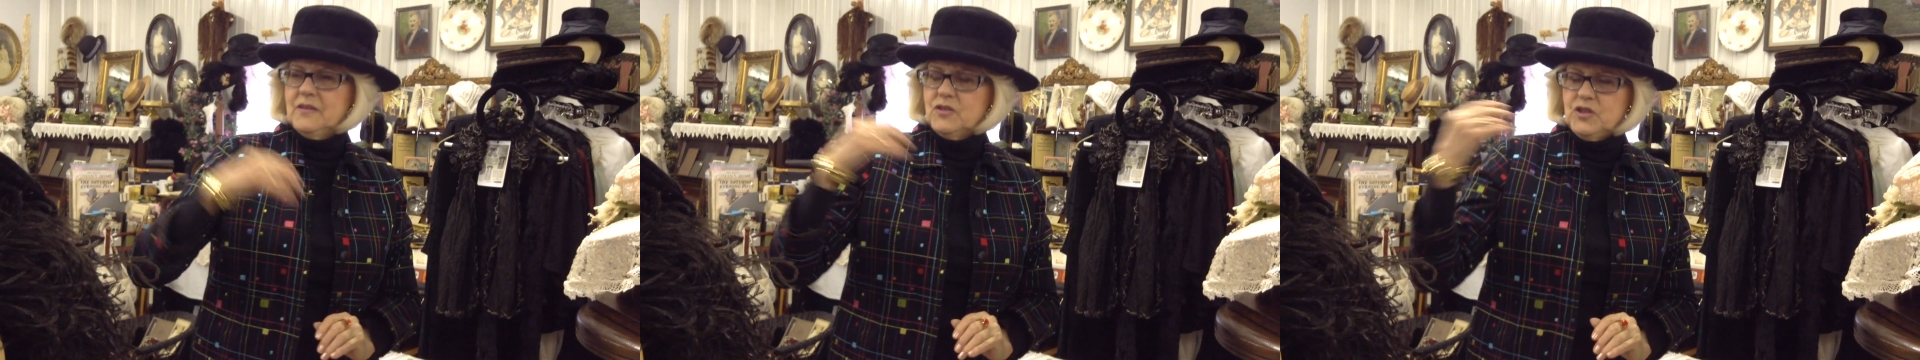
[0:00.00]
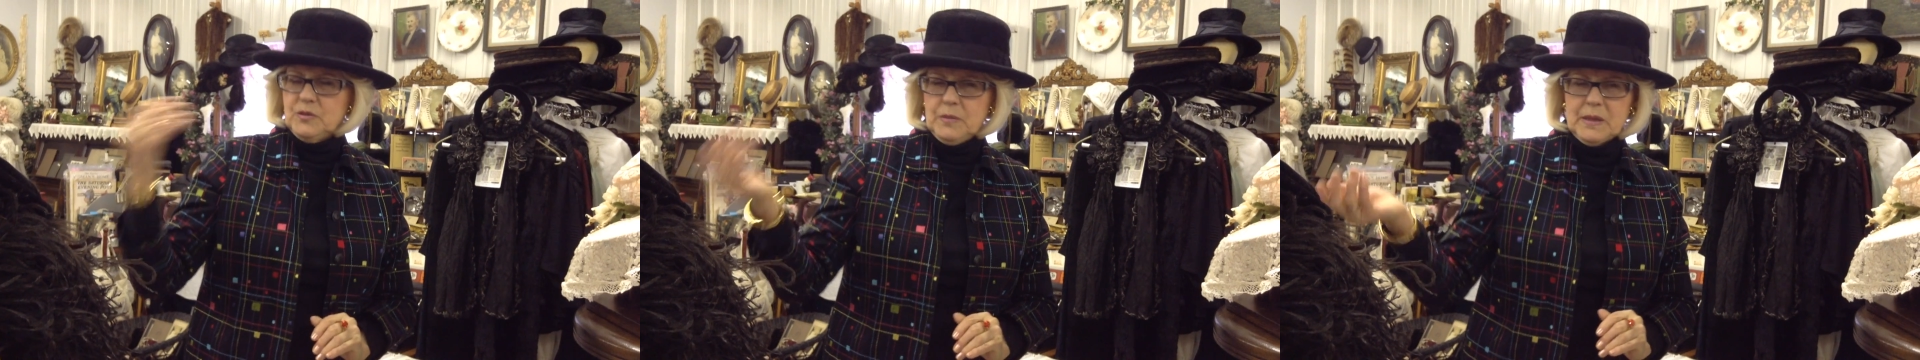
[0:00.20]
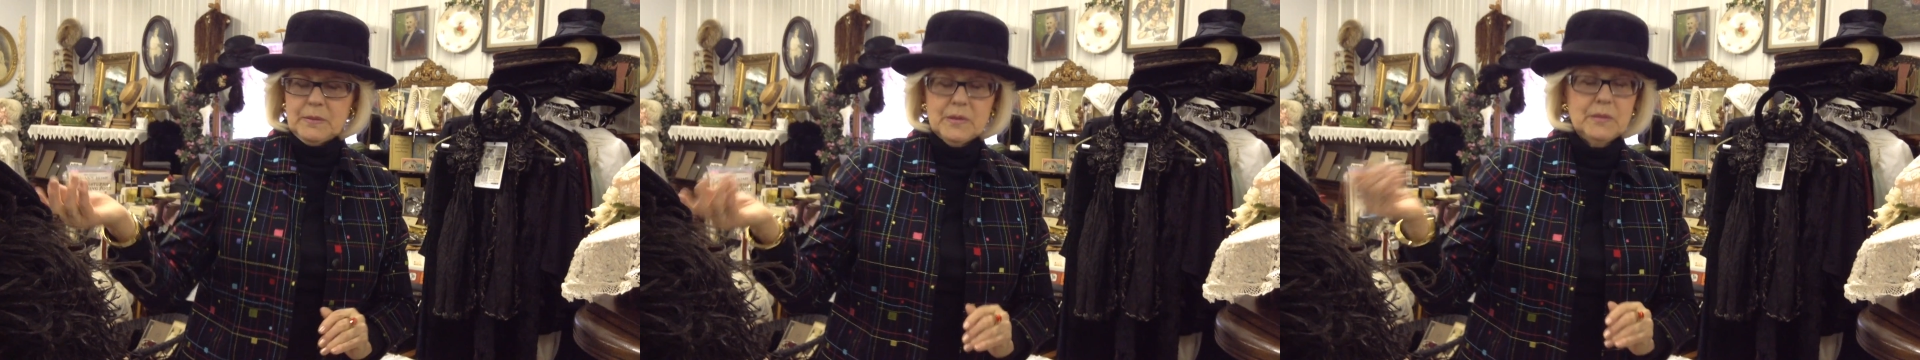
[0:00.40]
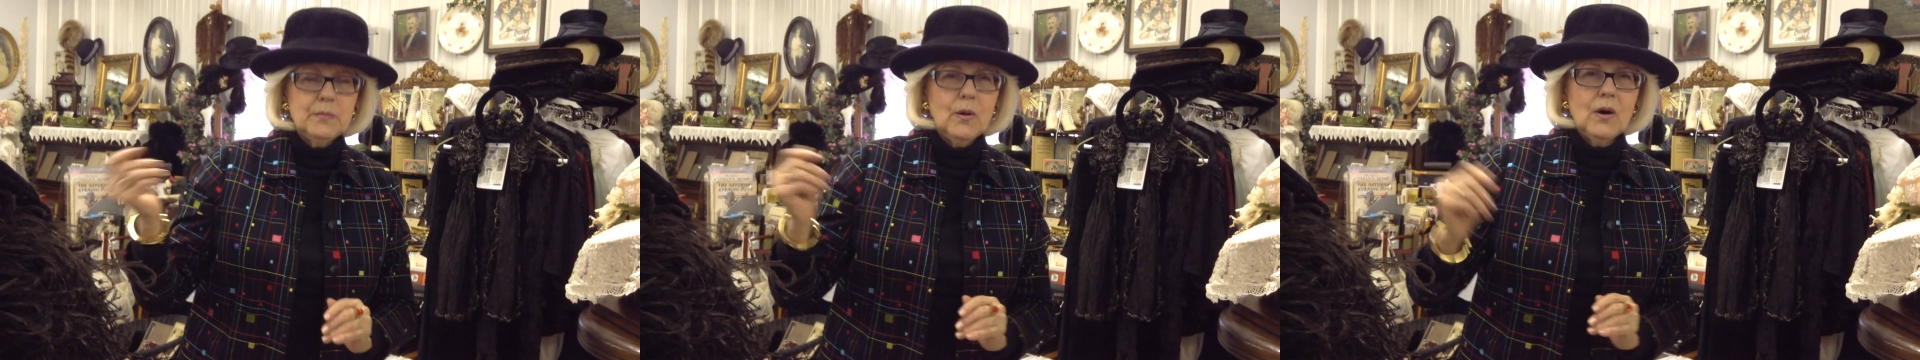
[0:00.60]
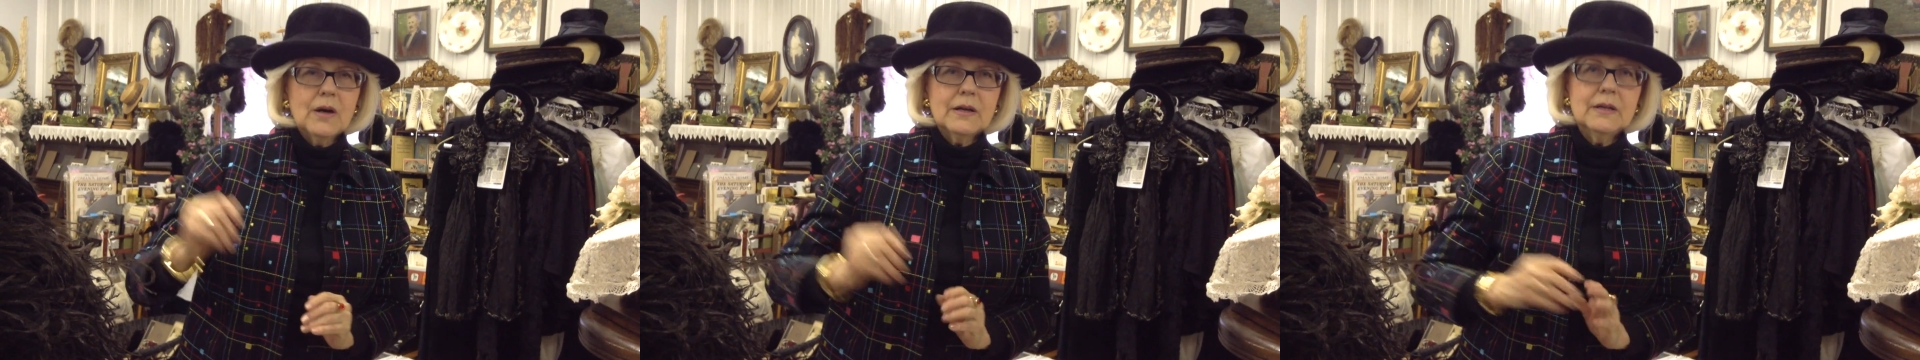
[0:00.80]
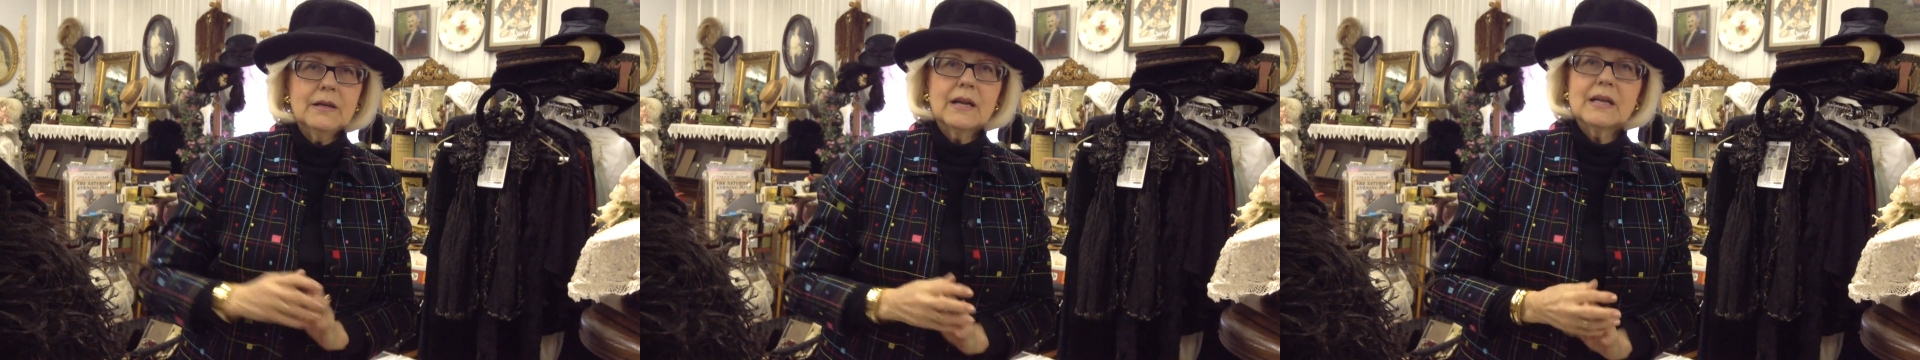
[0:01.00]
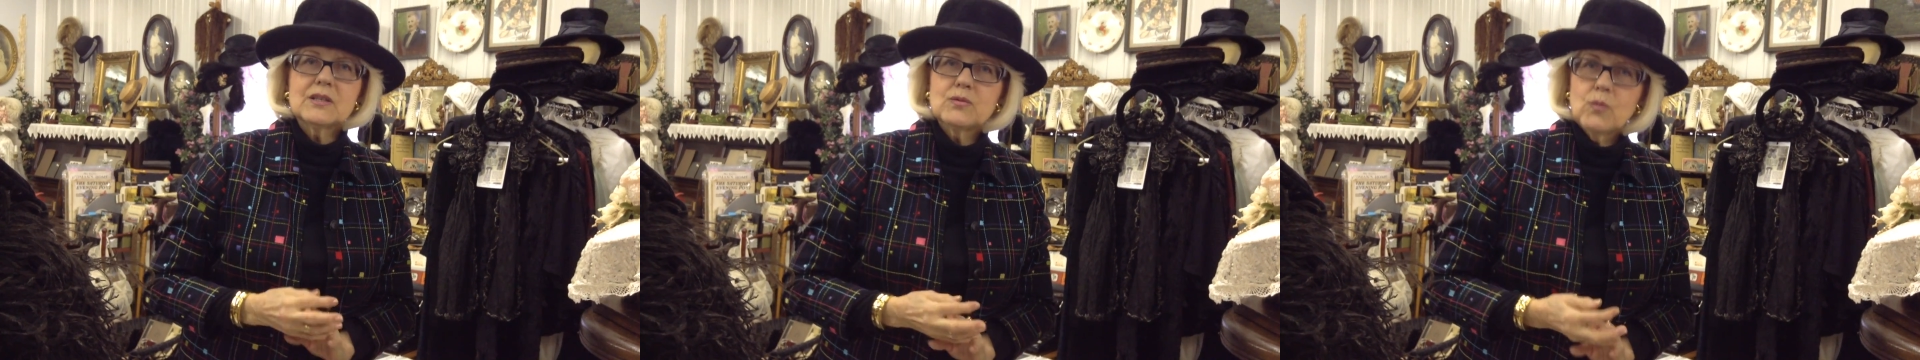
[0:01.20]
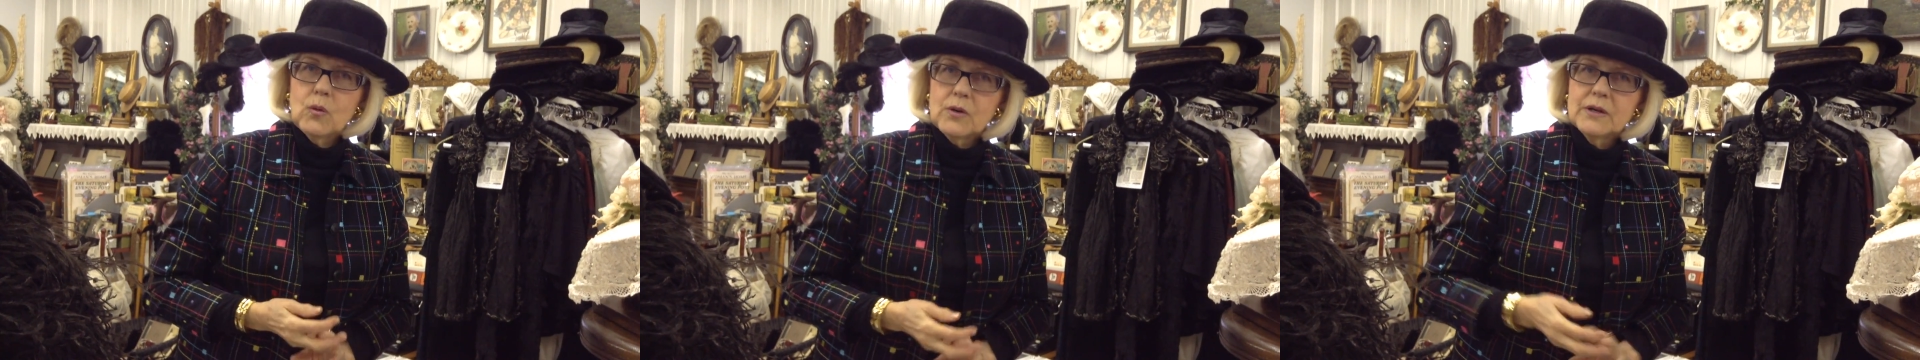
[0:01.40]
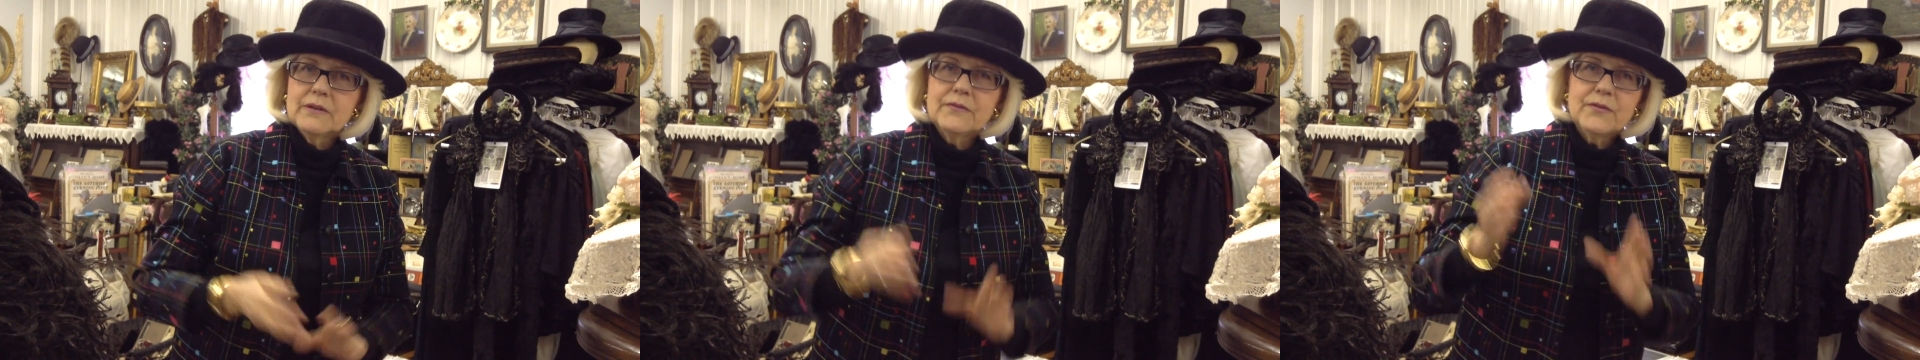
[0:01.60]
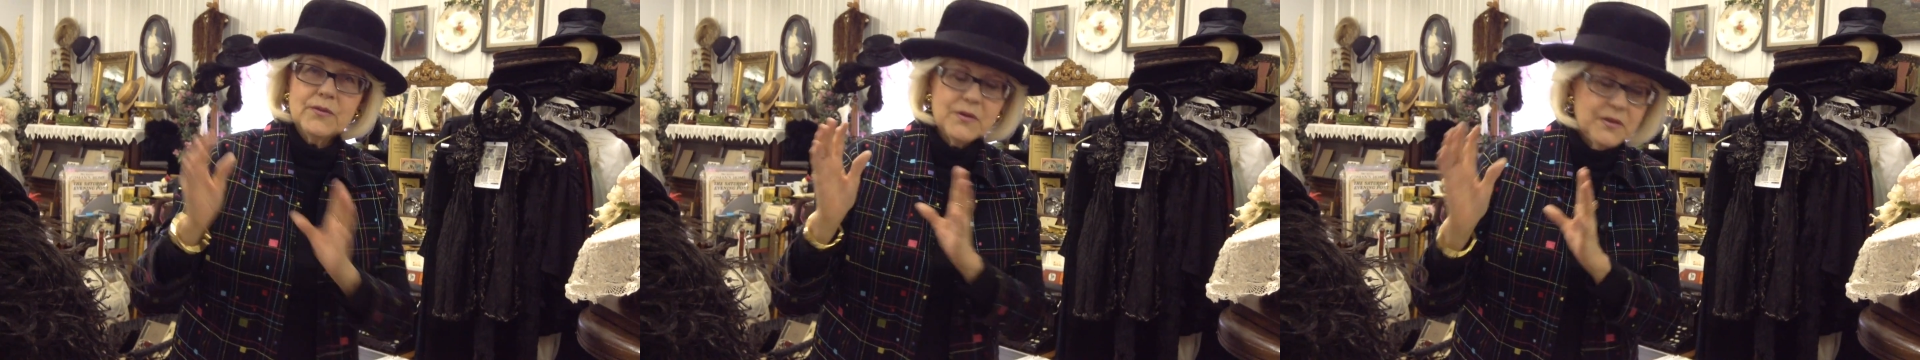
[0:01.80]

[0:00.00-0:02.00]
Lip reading: She maybe bought it and has worn it for